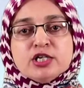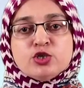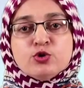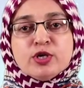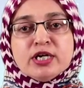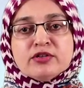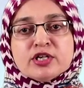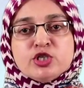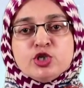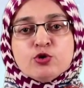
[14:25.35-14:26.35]
during
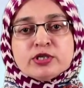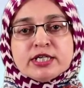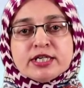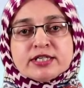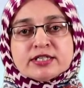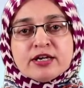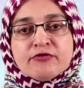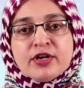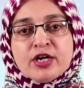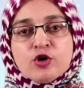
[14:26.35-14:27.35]
the geodetic
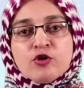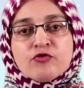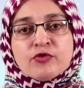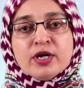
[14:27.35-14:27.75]
survey of